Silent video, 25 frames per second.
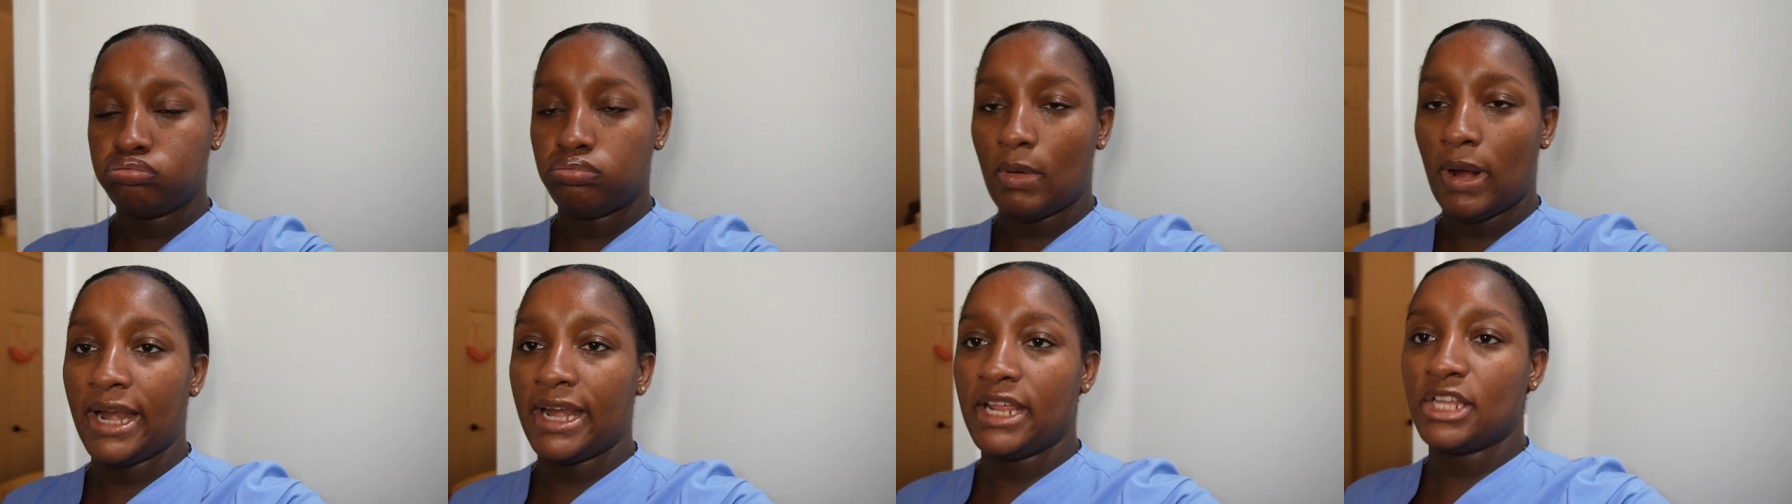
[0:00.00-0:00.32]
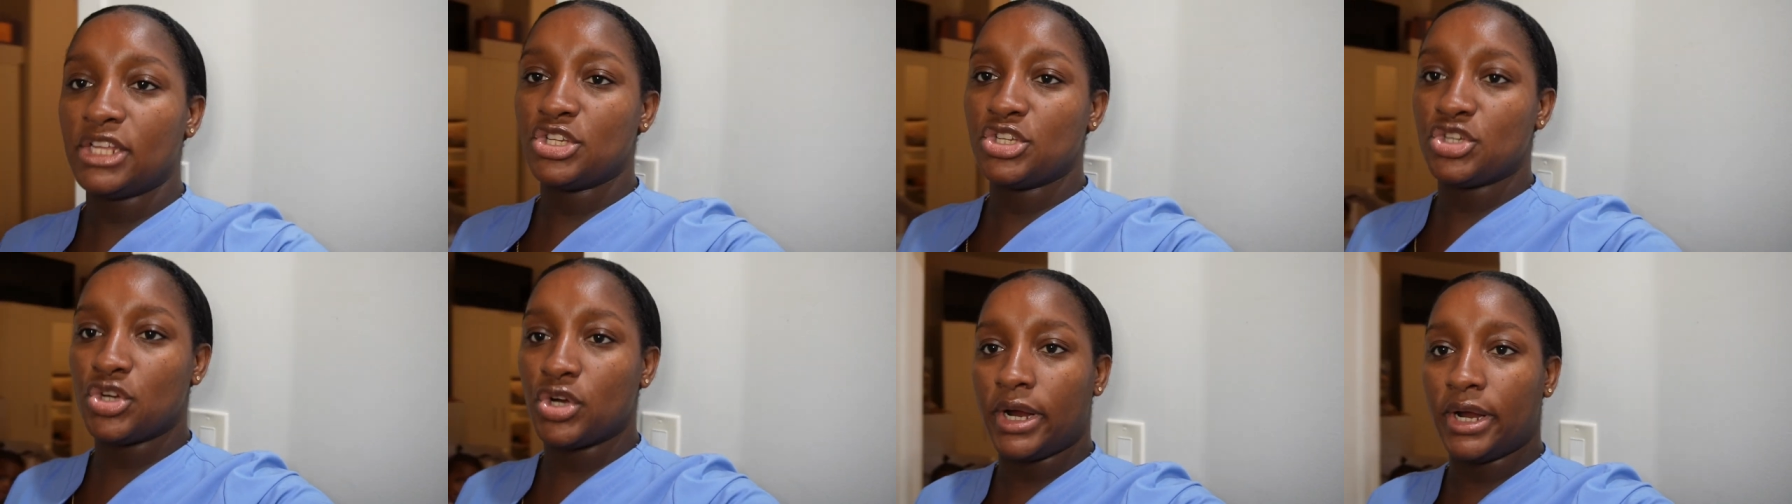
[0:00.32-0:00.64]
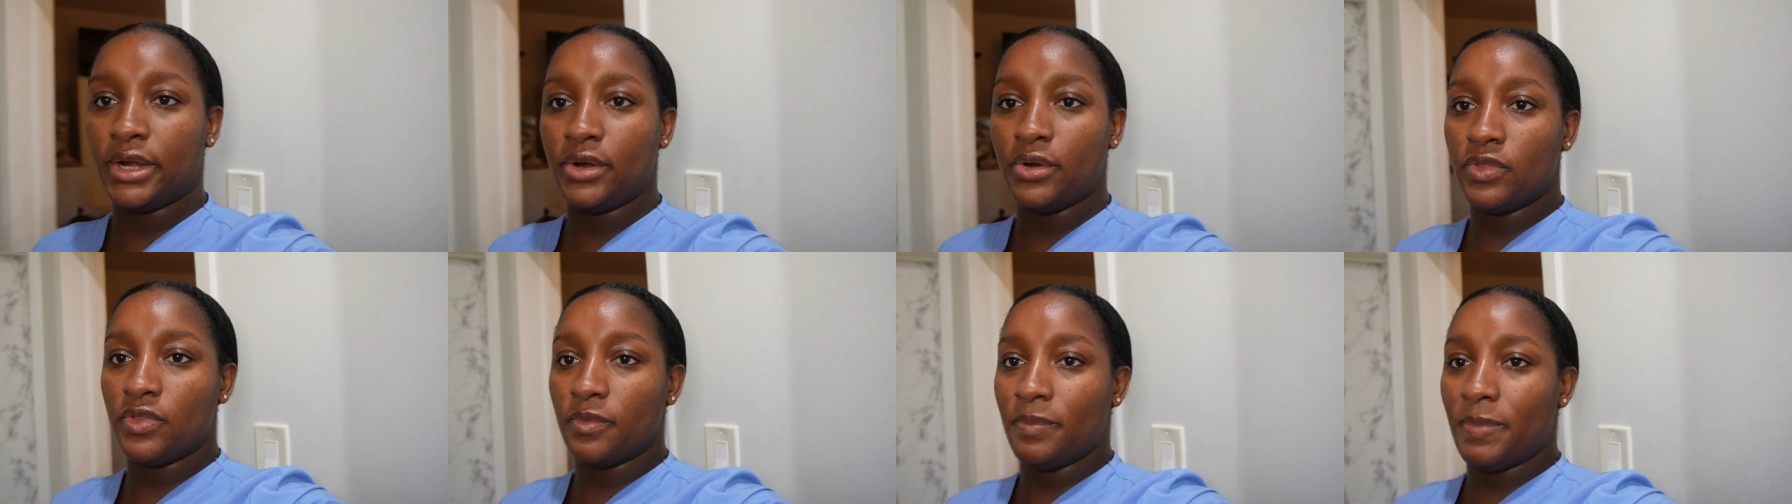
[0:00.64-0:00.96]
I need to try
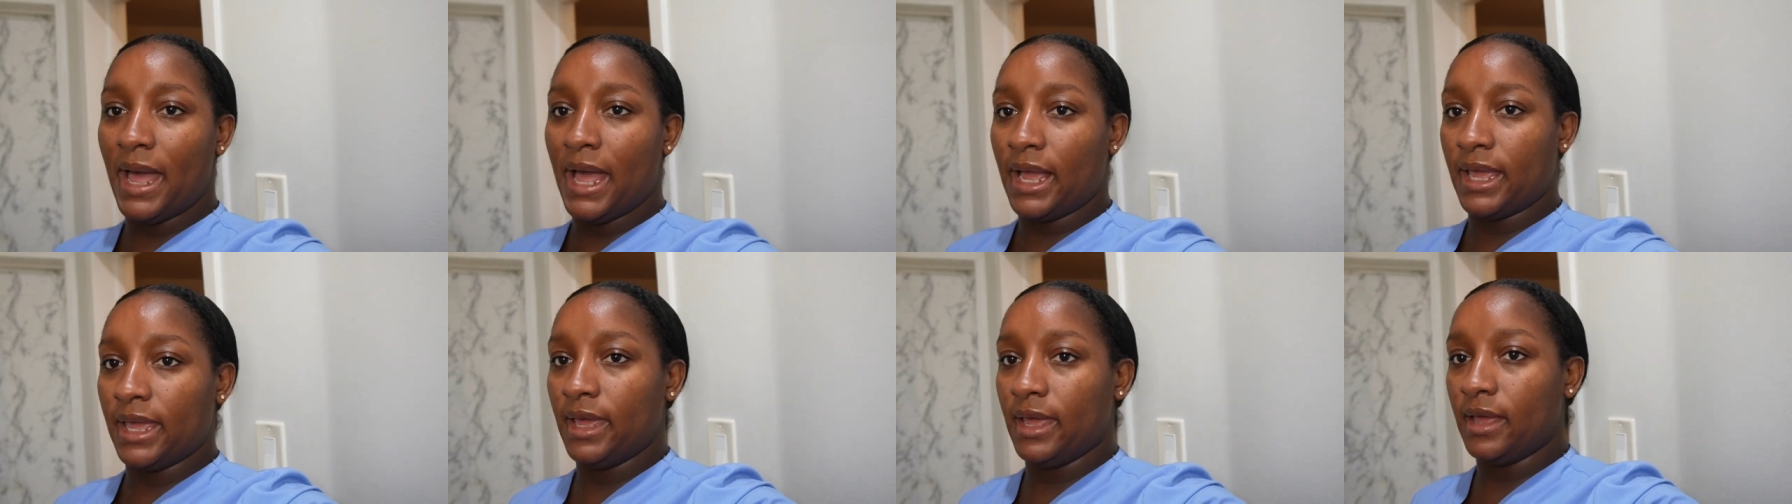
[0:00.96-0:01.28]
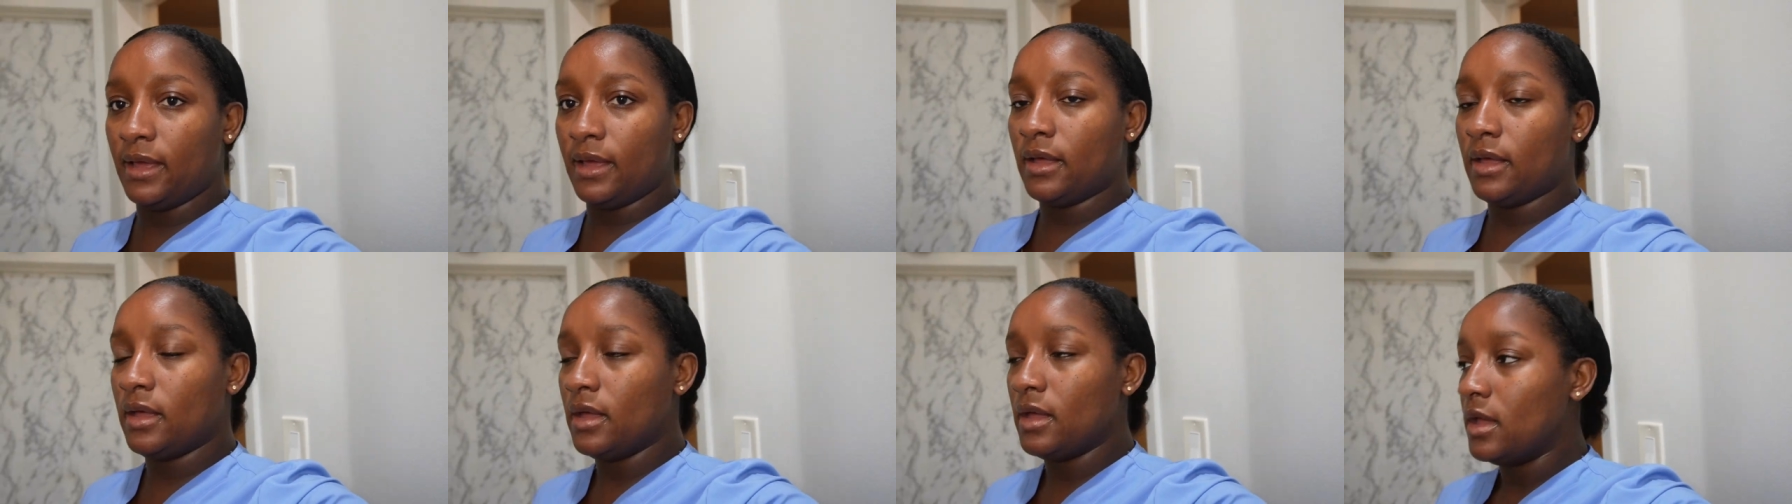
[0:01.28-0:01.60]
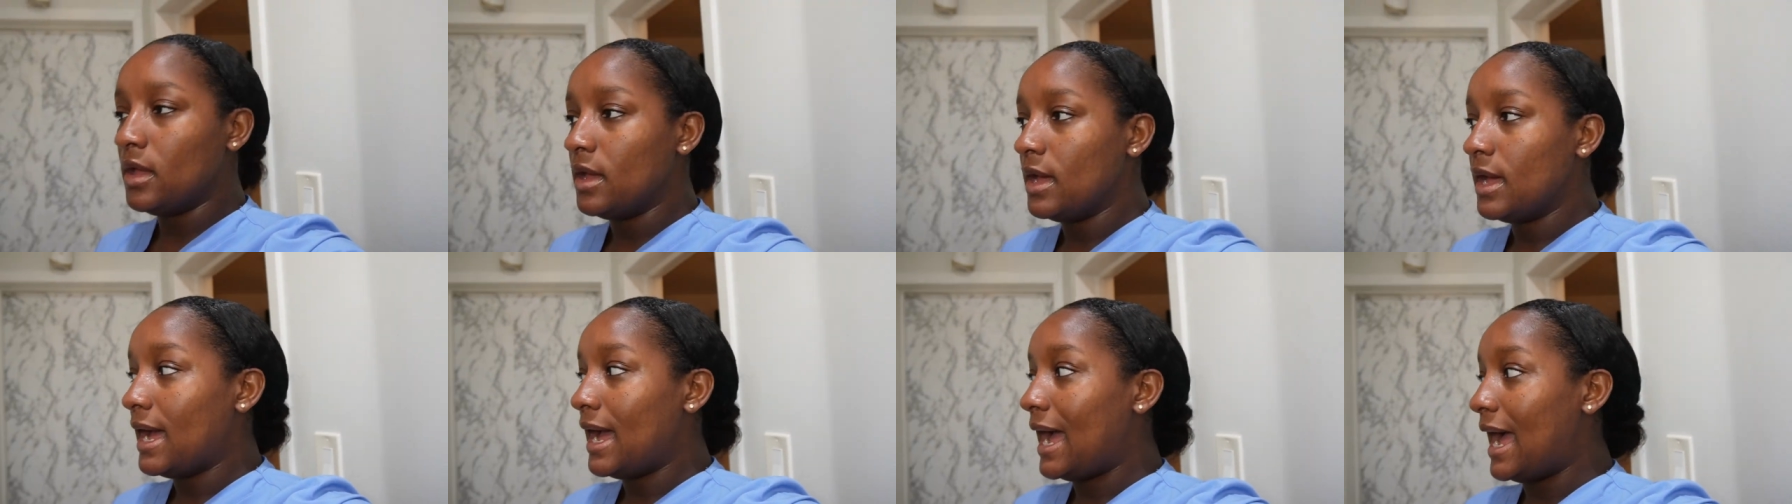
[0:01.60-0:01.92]
and do the packing
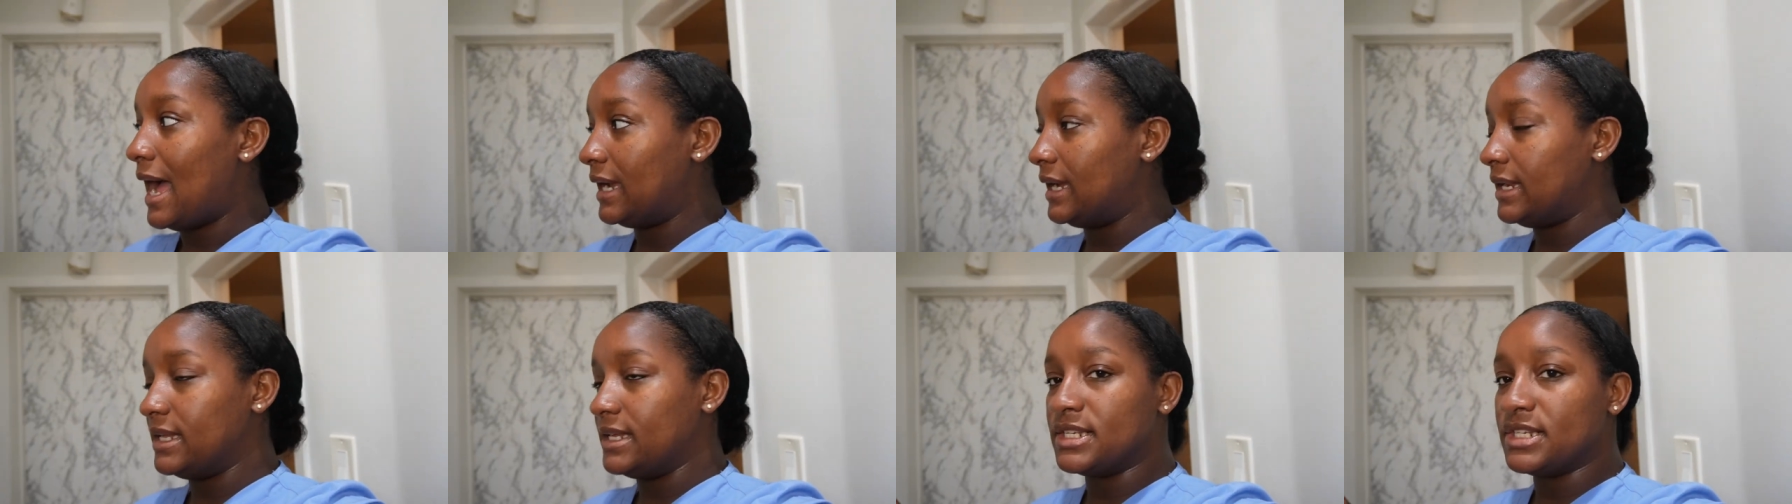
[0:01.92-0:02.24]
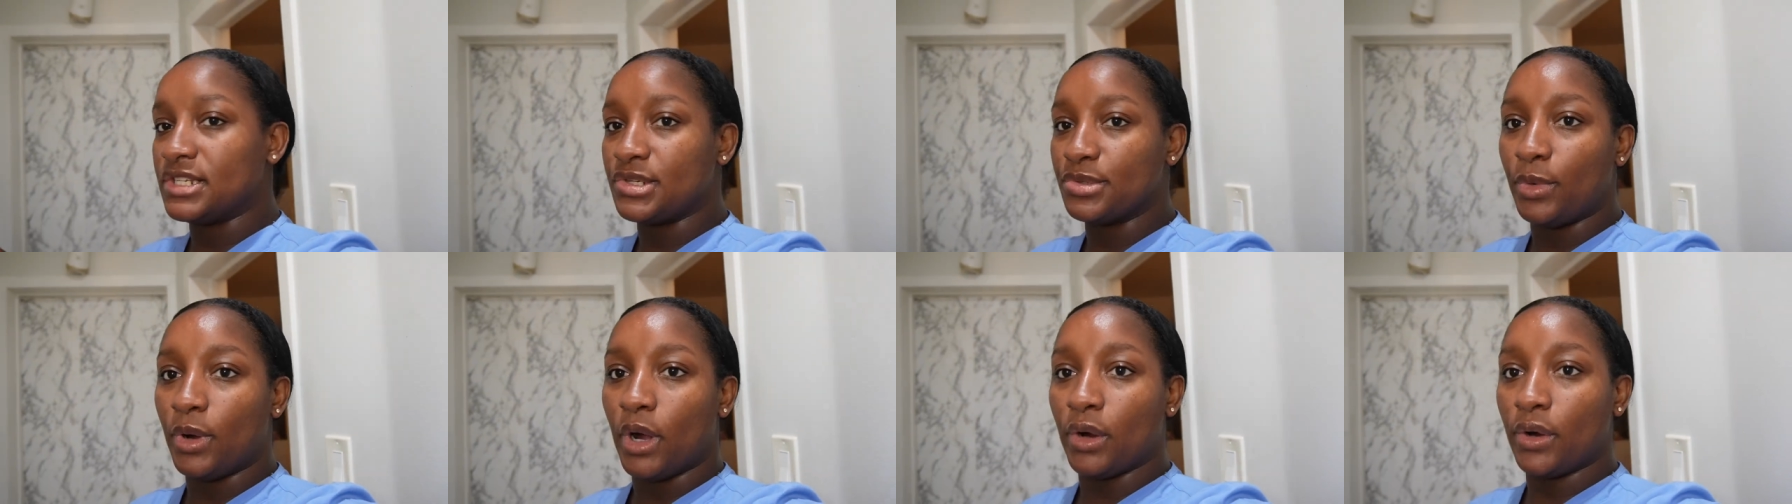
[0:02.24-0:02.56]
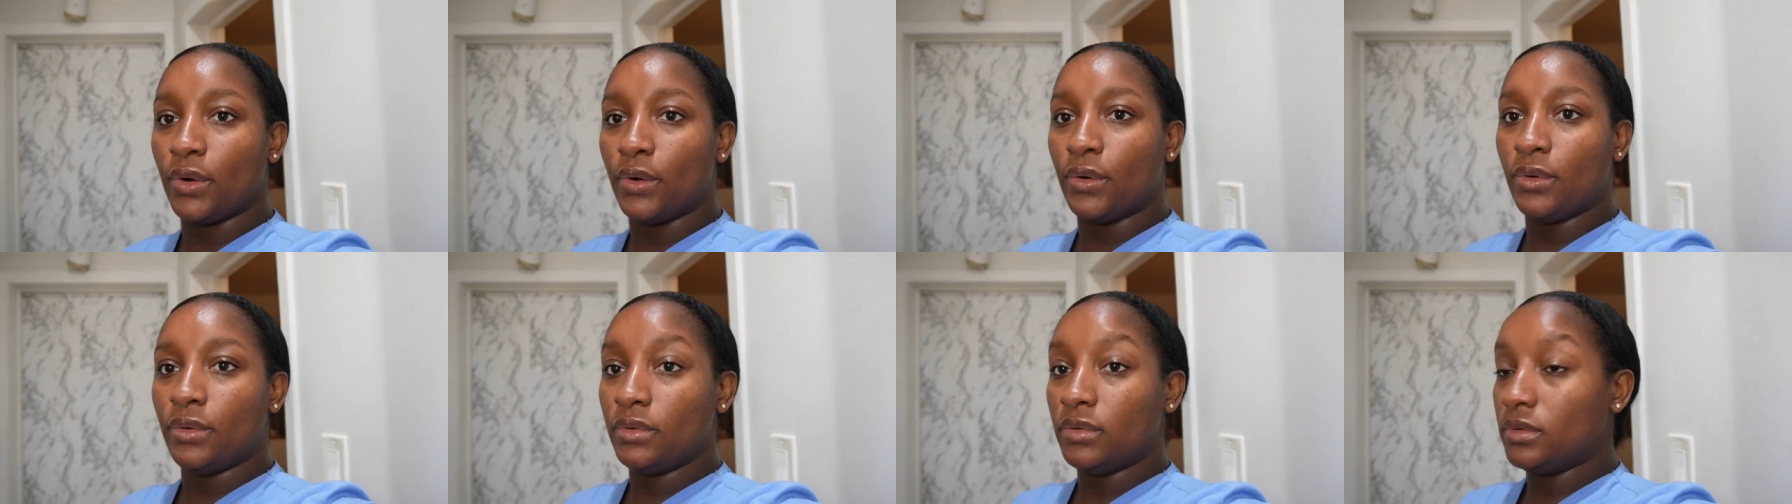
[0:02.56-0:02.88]
at least
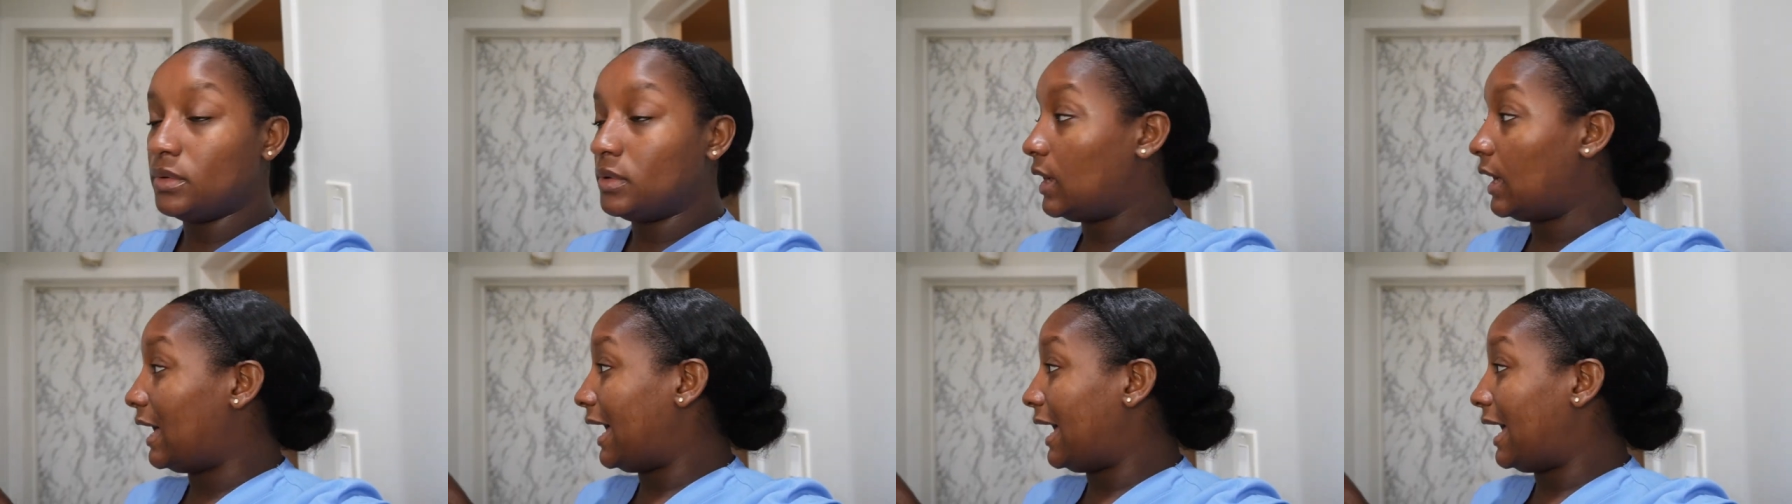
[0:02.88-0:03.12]
tomorrow.